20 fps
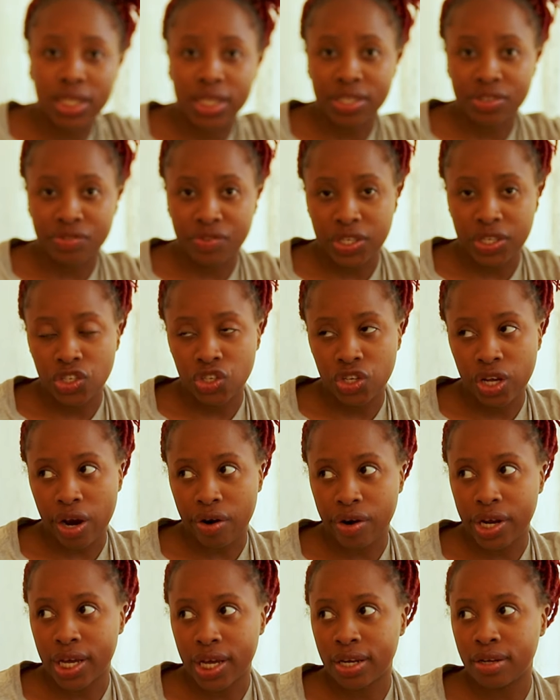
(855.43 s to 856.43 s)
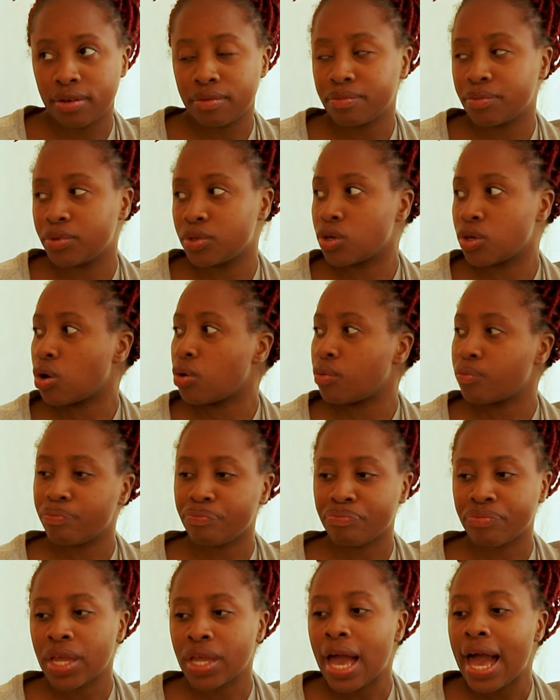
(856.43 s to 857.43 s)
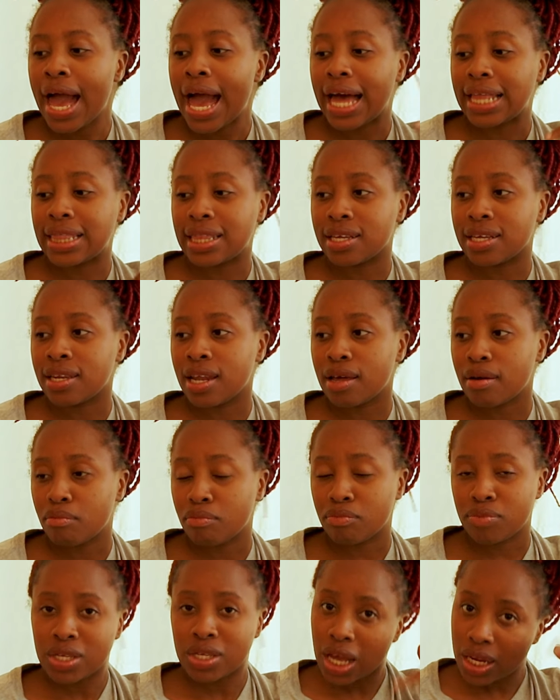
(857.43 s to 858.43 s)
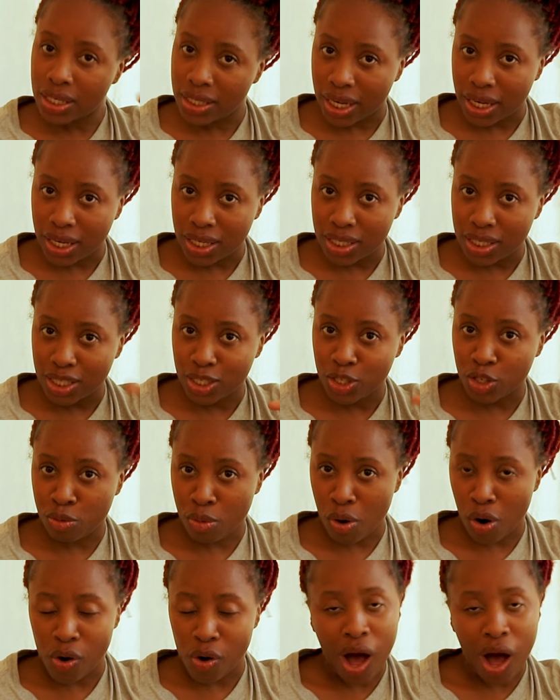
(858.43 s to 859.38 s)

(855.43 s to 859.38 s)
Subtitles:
is vegetarian, so. And then Sunday is tomorrow.